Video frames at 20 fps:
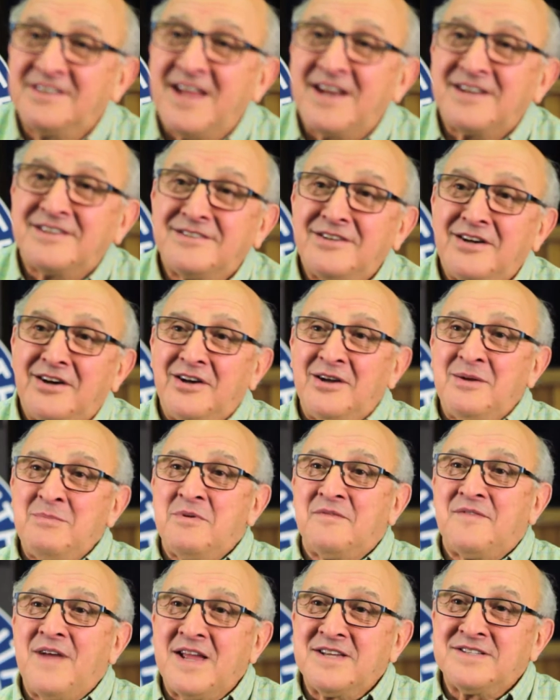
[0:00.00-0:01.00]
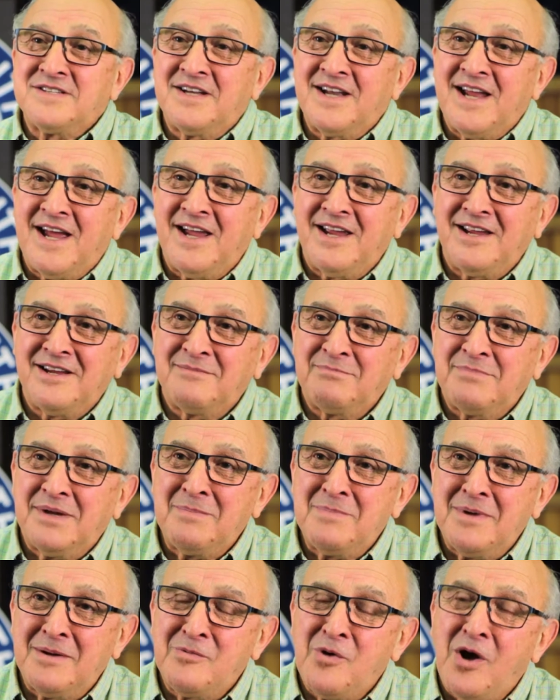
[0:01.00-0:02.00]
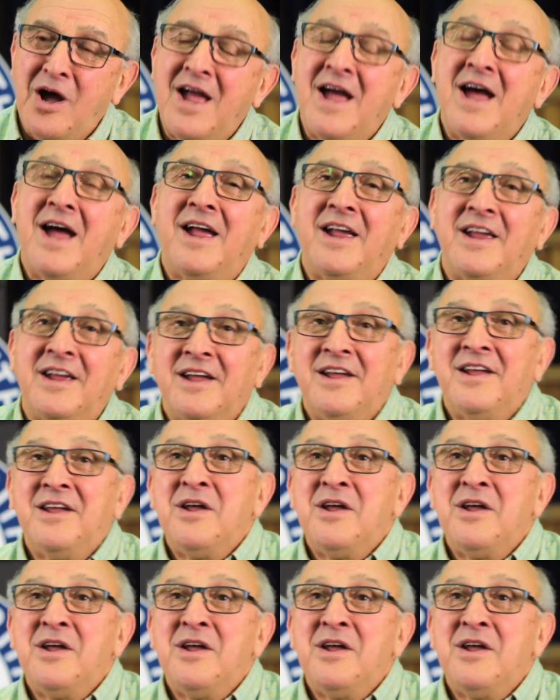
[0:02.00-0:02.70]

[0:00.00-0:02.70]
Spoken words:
that time of AZA and BBYA